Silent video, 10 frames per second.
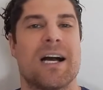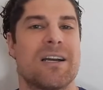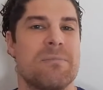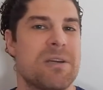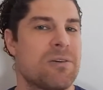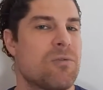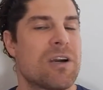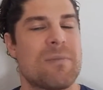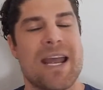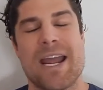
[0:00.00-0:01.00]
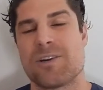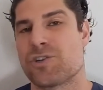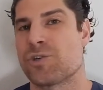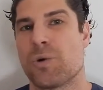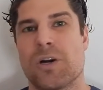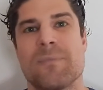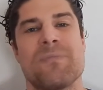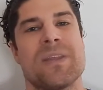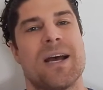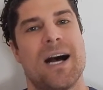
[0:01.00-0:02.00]
I'm going to be able to wear my hair short.
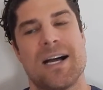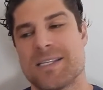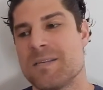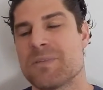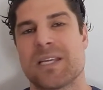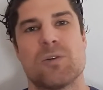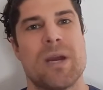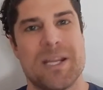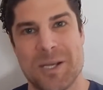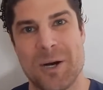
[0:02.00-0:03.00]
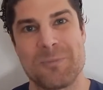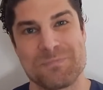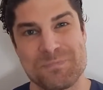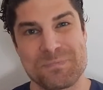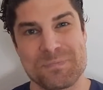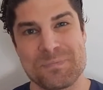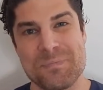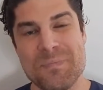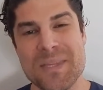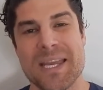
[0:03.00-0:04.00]
Seems like the way to go.
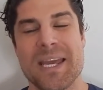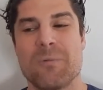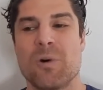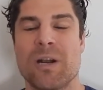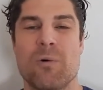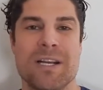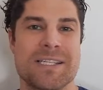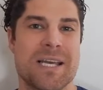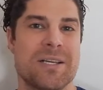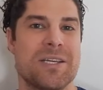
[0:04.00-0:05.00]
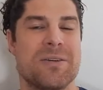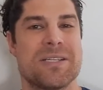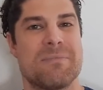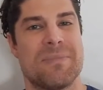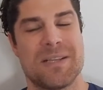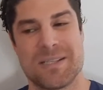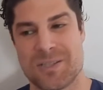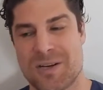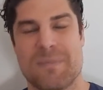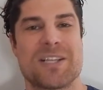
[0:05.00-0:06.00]
And what I want to tell you is
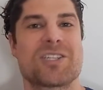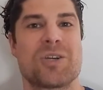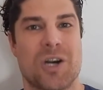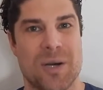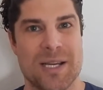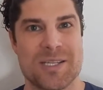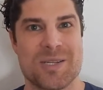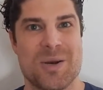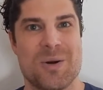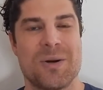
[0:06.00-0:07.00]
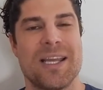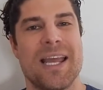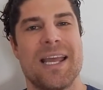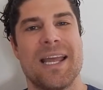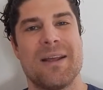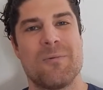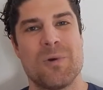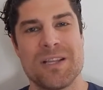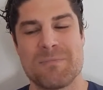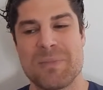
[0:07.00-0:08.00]
talk about scarring. So
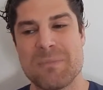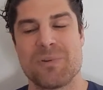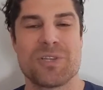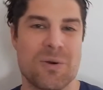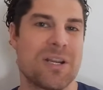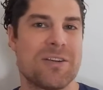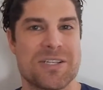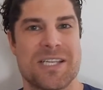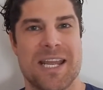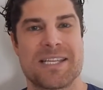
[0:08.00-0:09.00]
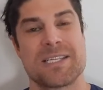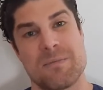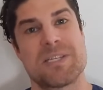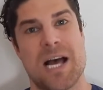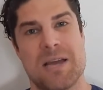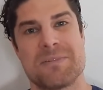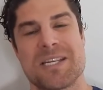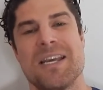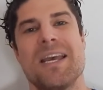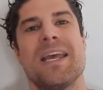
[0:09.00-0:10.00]
what people don't understand sometimes
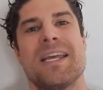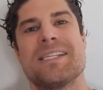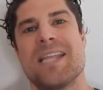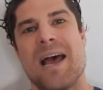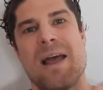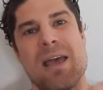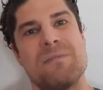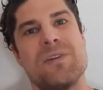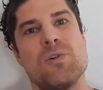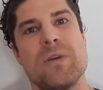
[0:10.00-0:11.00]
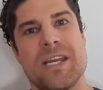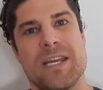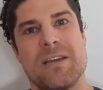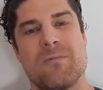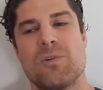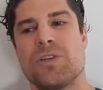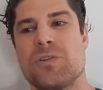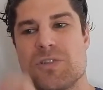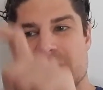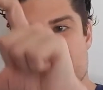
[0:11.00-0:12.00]
is that FUE will
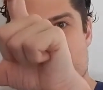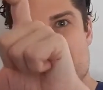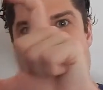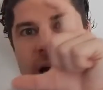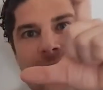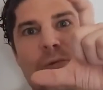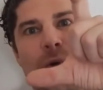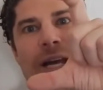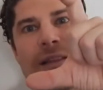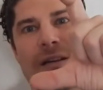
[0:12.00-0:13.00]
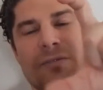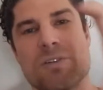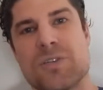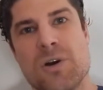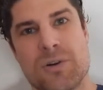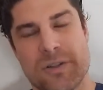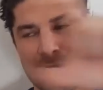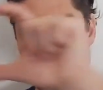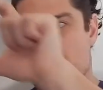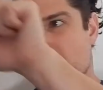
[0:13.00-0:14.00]
use the entire width of your donor.
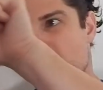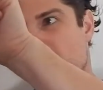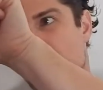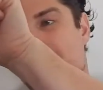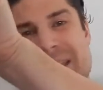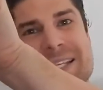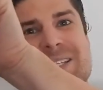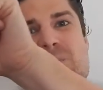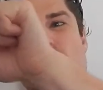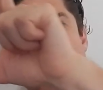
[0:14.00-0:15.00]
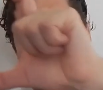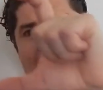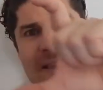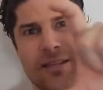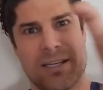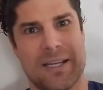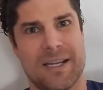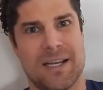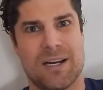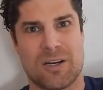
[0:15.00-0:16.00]
They're going to do a big swath
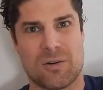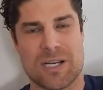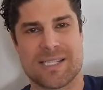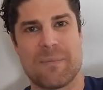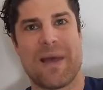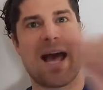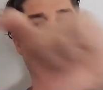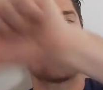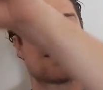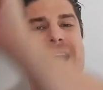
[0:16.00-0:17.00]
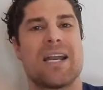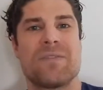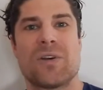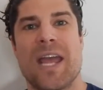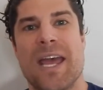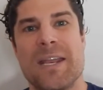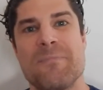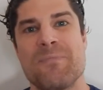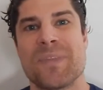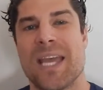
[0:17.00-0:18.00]
across the back and side of your head
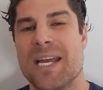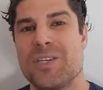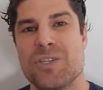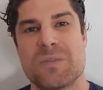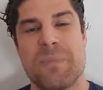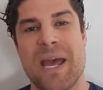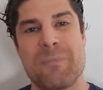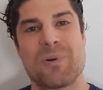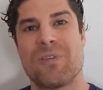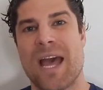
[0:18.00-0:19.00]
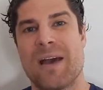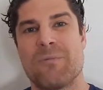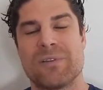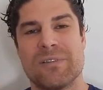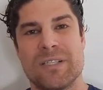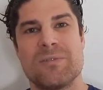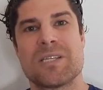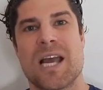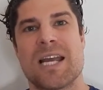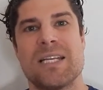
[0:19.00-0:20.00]
and just pepper that with little
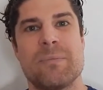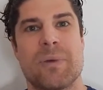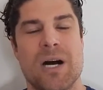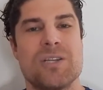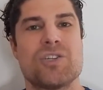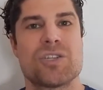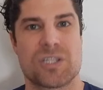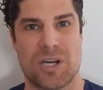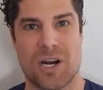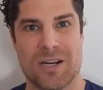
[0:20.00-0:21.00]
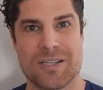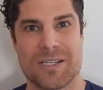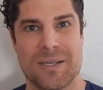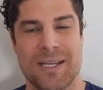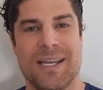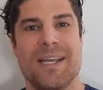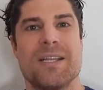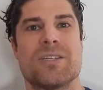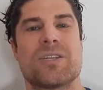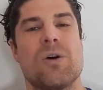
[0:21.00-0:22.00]
tiny punch scars.
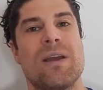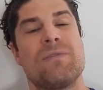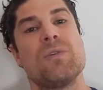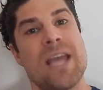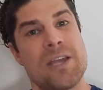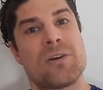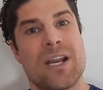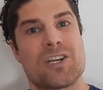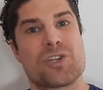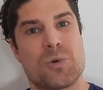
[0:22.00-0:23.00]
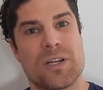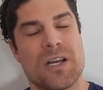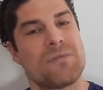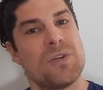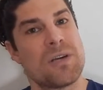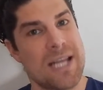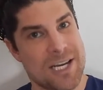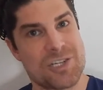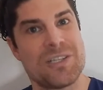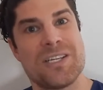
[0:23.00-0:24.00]
So if you get your hair short enough, you
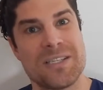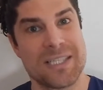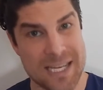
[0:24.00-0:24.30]
actually